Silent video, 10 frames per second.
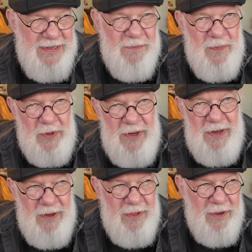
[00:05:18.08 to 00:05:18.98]
and put it
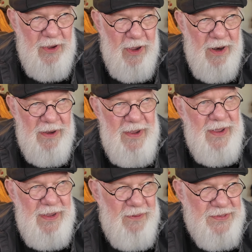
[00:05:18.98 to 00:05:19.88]
into the car.
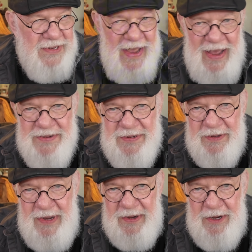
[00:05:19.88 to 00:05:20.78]
It was a hassle
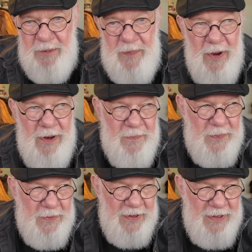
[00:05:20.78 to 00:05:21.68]
taking it apart,
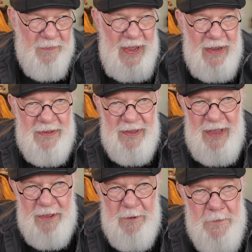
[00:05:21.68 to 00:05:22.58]
putting it back
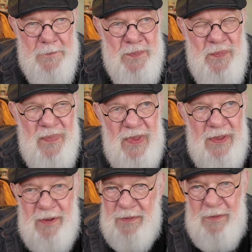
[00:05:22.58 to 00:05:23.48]
together.
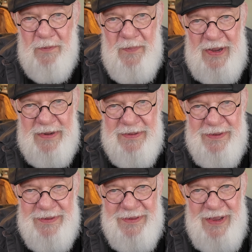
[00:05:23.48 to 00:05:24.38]
The Roamate
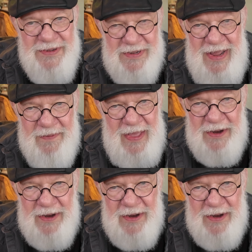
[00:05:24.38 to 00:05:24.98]
doesn't have that